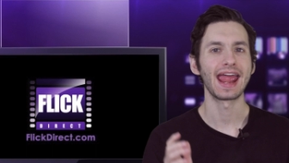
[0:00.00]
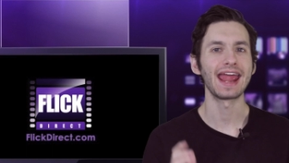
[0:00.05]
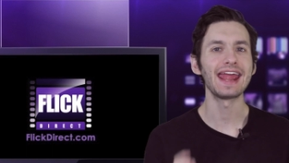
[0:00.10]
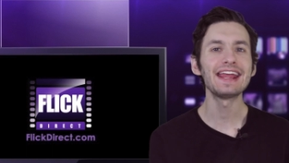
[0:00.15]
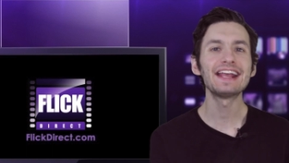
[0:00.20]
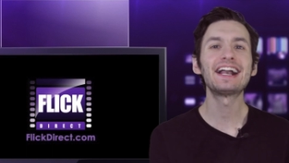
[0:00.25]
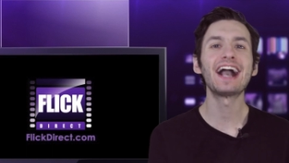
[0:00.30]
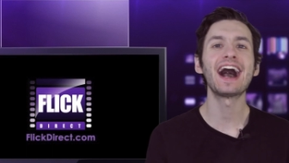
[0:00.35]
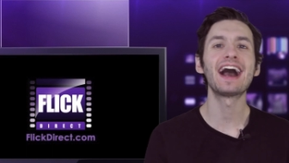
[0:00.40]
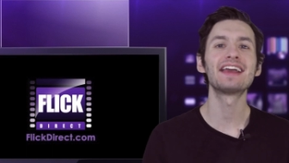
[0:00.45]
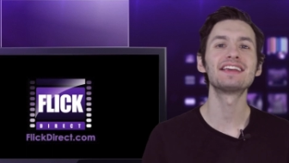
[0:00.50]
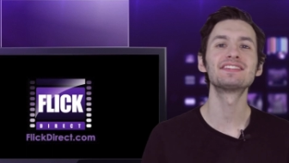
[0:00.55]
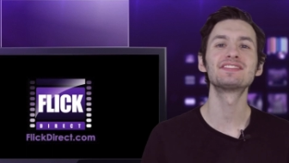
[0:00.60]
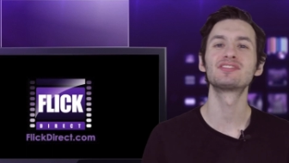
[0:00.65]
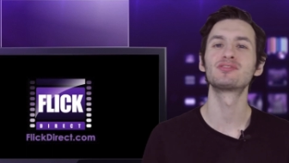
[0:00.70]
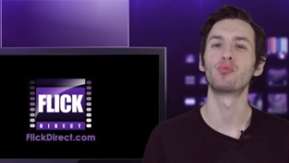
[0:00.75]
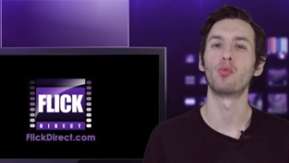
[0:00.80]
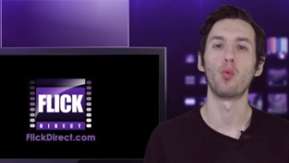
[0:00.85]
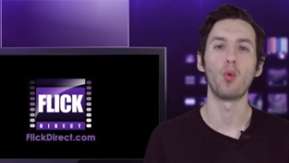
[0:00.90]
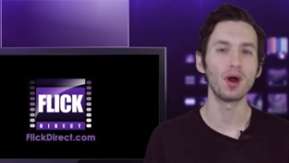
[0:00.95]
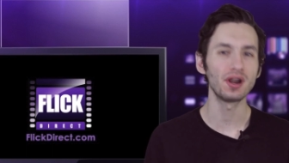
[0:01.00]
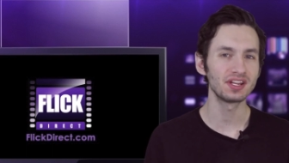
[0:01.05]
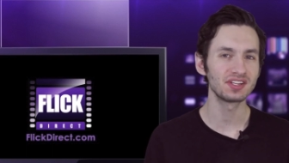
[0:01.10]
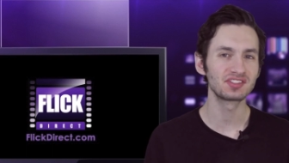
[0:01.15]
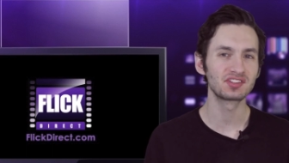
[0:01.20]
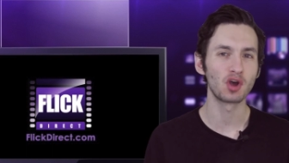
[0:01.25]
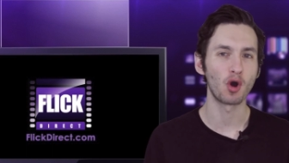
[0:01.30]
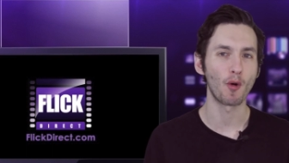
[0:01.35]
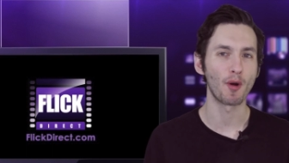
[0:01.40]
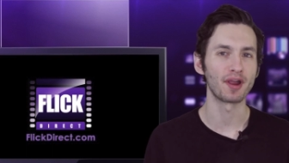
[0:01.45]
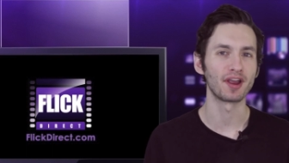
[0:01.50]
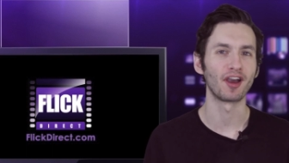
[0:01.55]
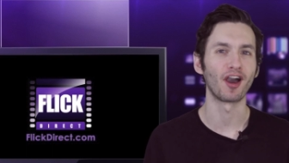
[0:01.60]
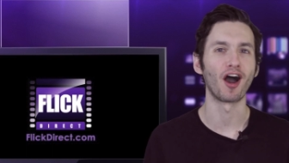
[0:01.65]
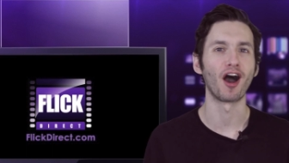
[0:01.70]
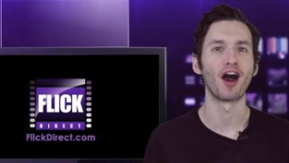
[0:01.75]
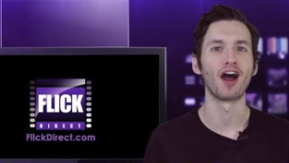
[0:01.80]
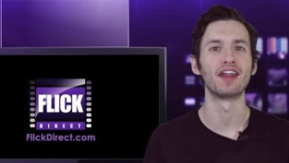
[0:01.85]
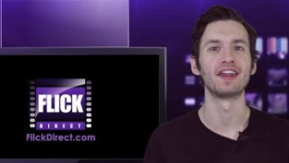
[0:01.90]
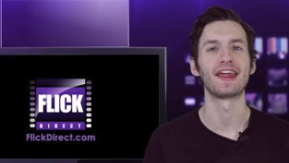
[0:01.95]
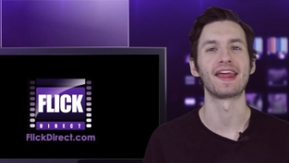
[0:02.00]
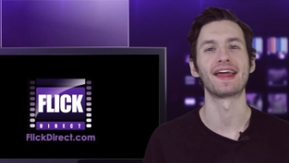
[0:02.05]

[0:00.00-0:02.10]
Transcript: Hey guys, what is going on?